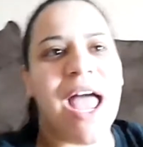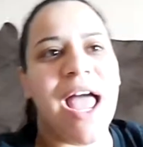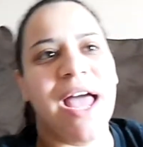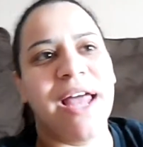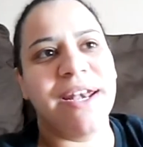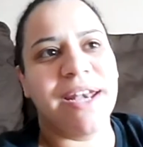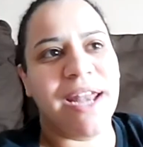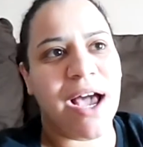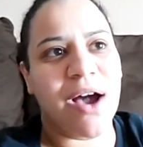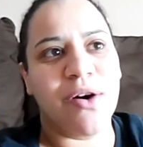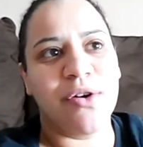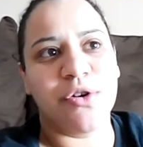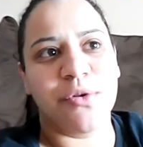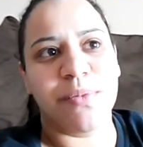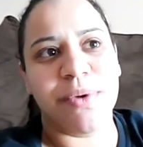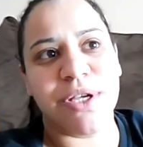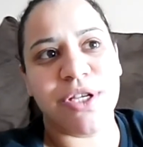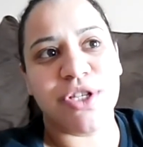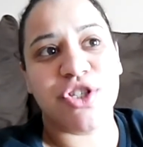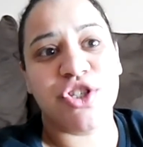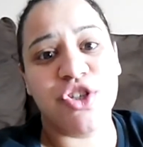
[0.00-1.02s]
and now it'll
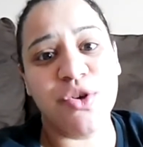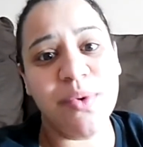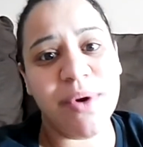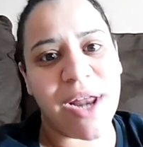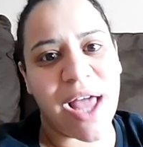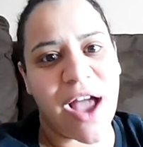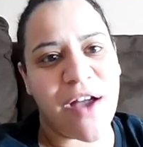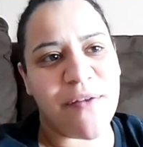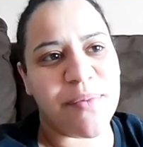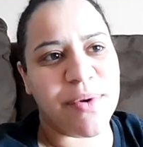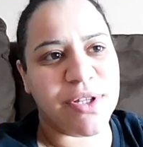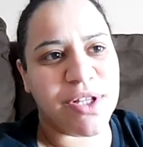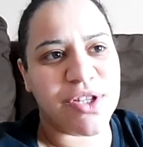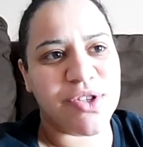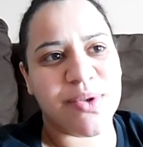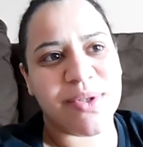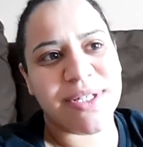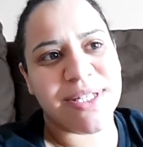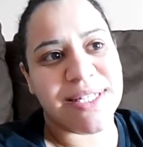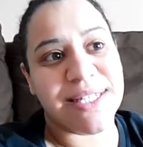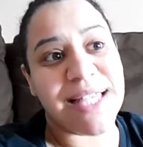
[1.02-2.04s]
be his two and a half birthday
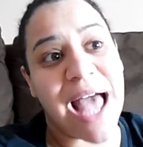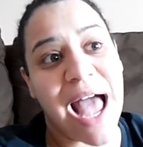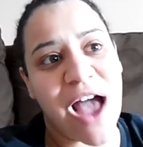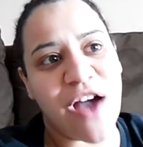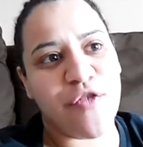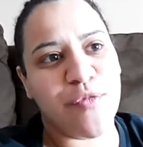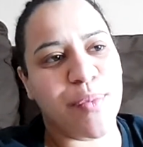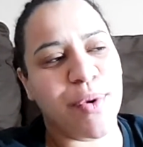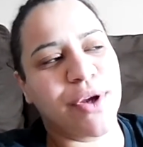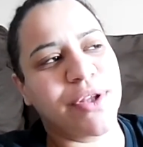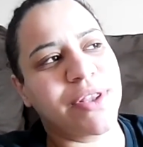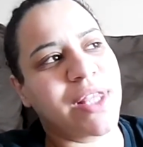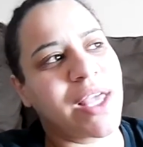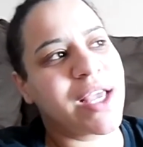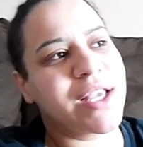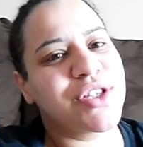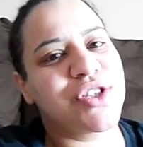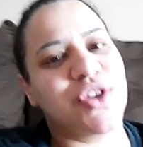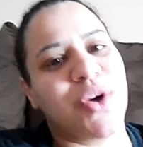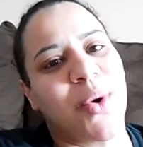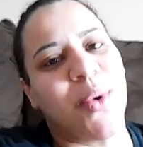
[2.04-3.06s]
so it's his half
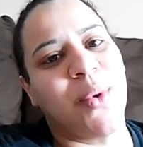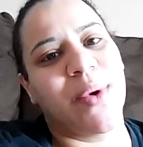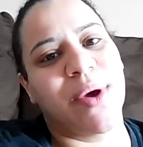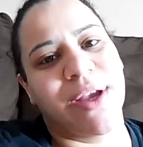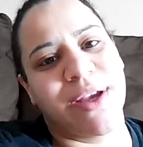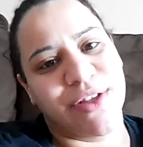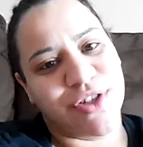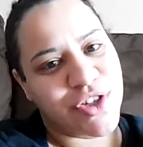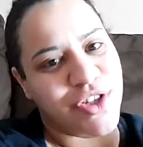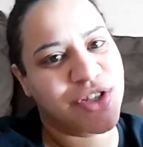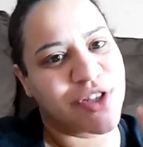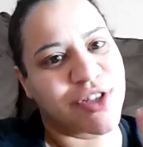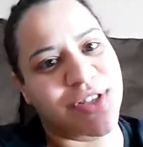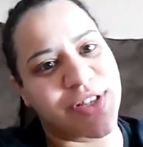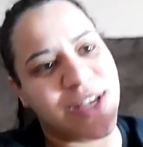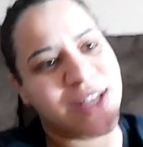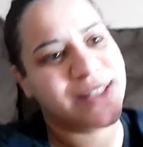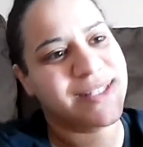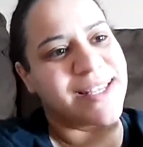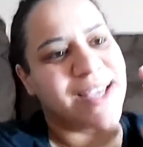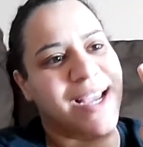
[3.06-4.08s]
birthday so it
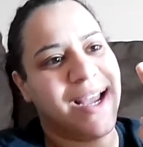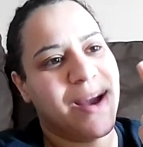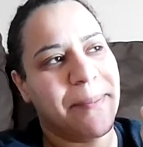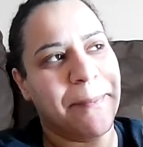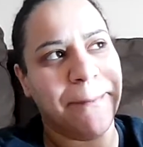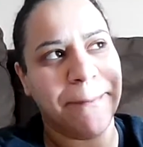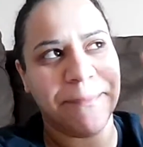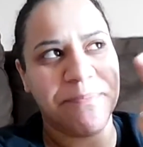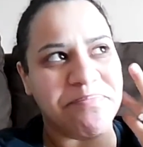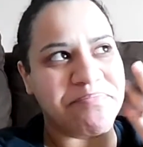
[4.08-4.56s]
just it's like a